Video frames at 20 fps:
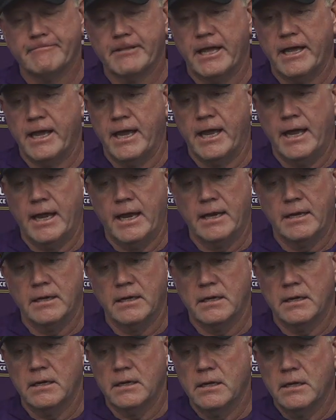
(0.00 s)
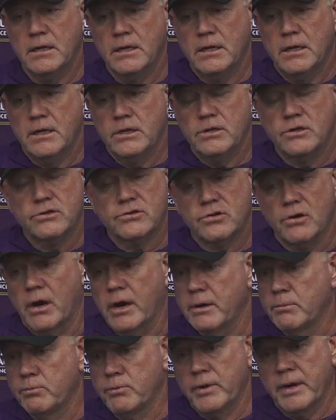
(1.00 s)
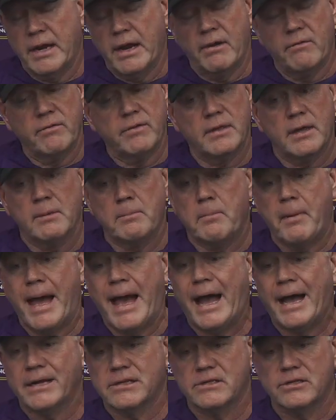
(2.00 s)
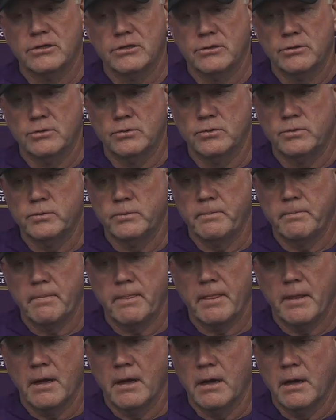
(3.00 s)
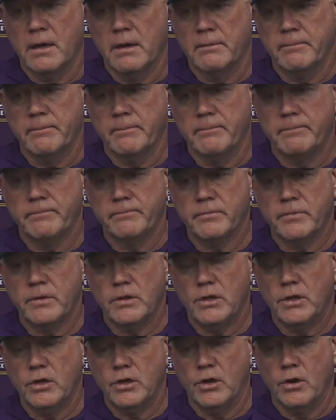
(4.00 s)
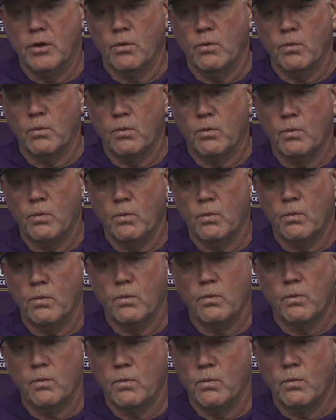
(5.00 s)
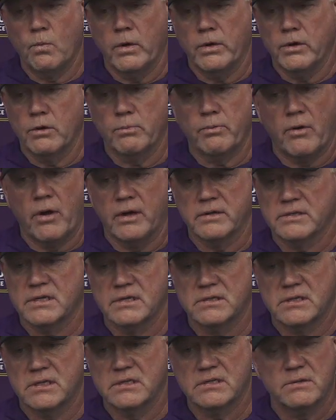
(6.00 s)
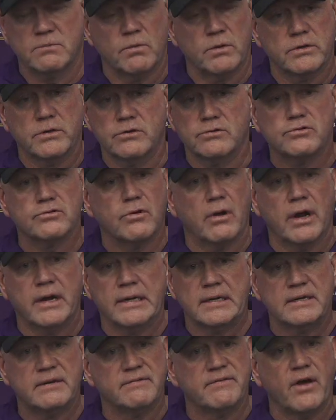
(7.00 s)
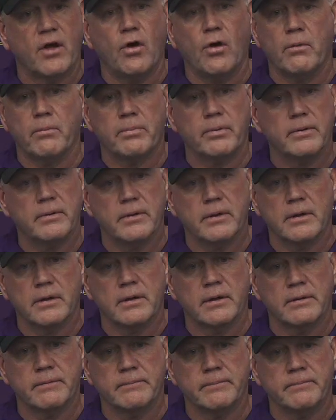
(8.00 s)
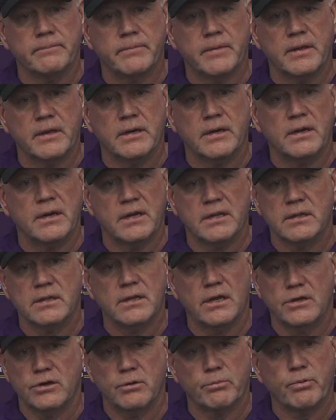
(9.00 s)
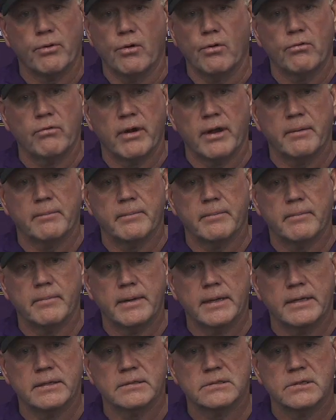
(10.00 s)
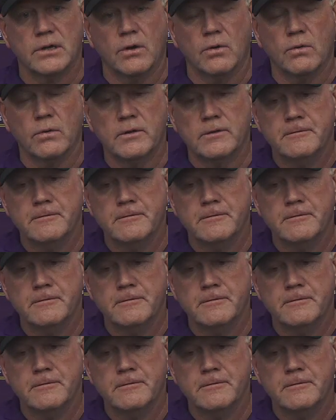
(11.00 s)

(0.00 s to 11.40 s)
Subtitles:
and you try to bring everything back to, you know, what your process is and what you're trying to develop in your program. And so,